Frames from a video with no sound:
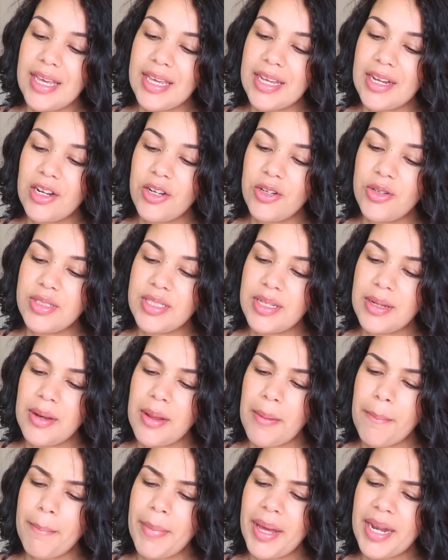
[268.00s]
including
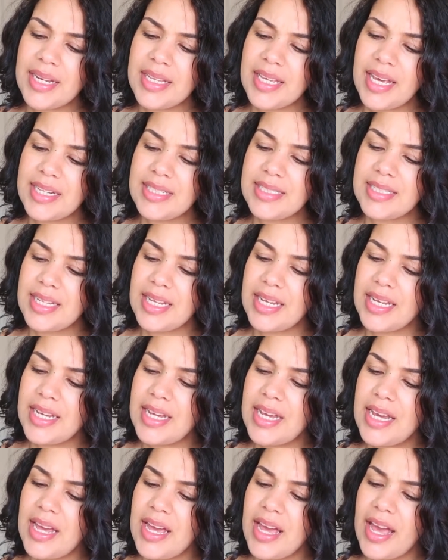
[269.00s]

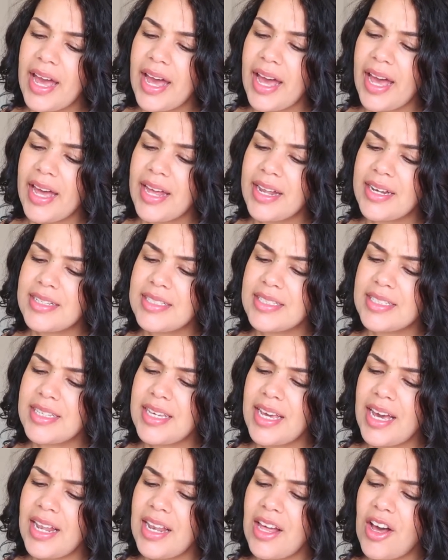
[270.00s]
manketi, and
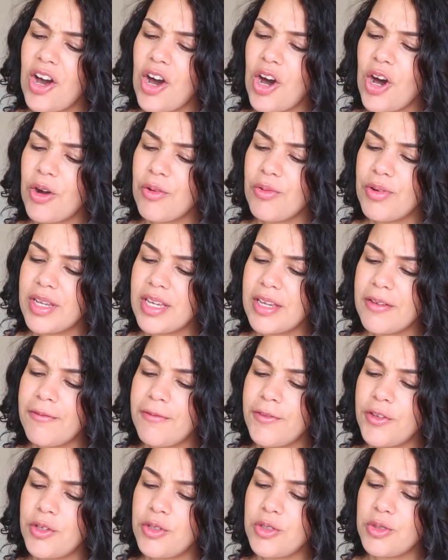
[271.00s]
Kalahari
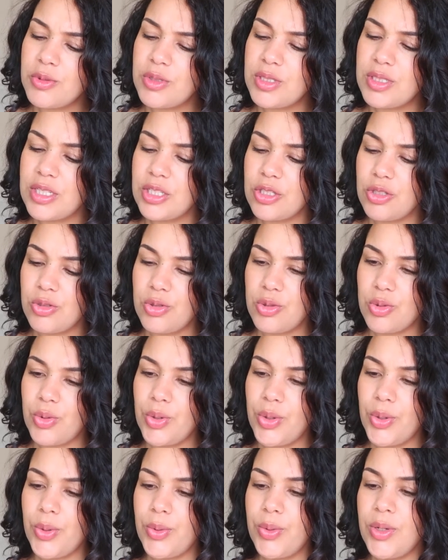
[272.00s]
infused with citrus
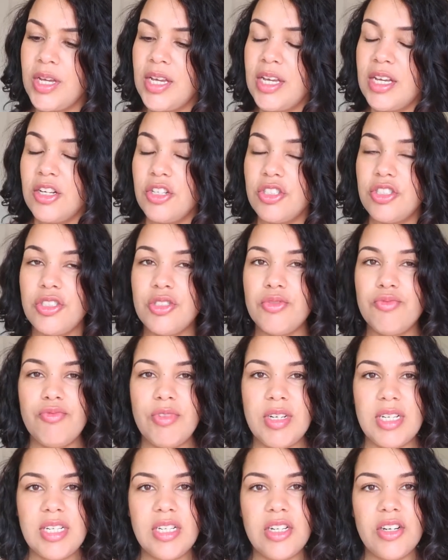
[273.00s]
oil. So it's
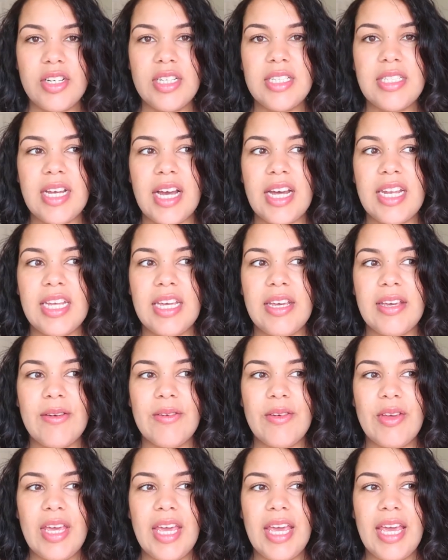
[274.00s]
really nice and it,
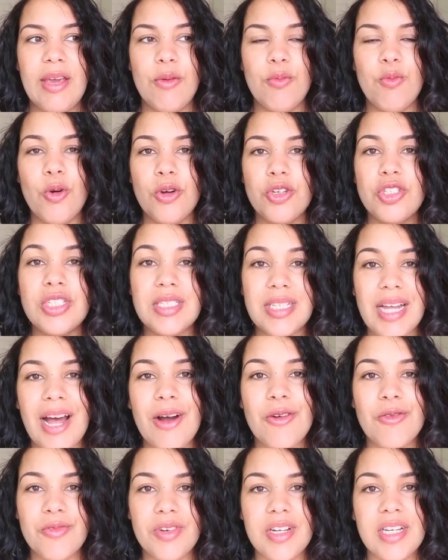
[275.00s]
it washes
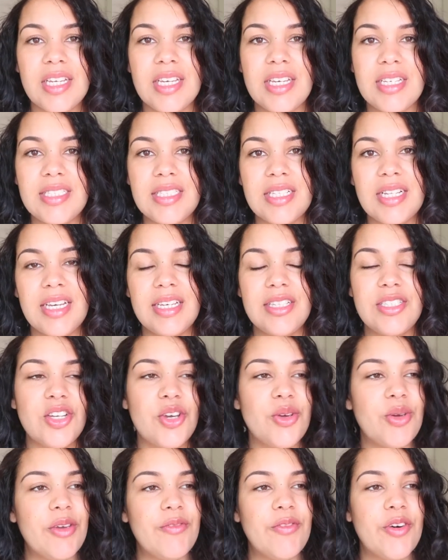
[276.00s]
out really easily.
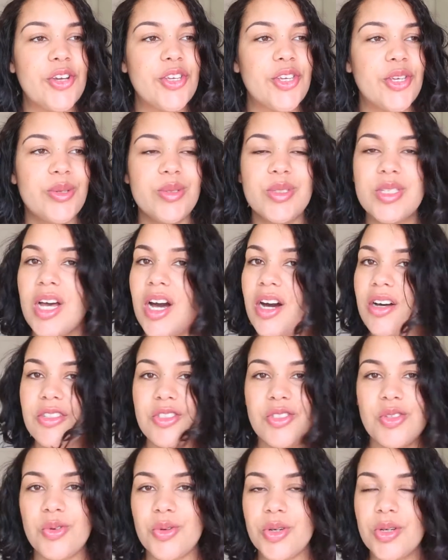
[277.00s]
So if I use
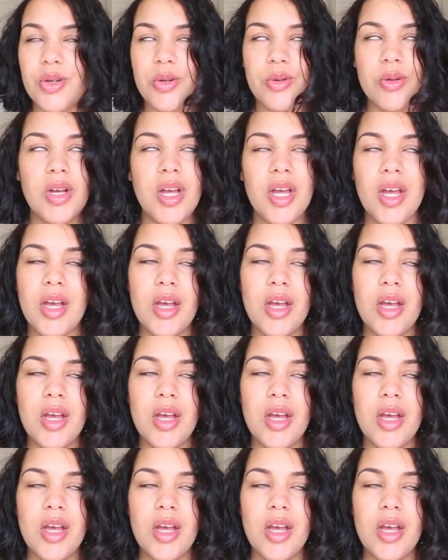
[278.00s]
castor oil,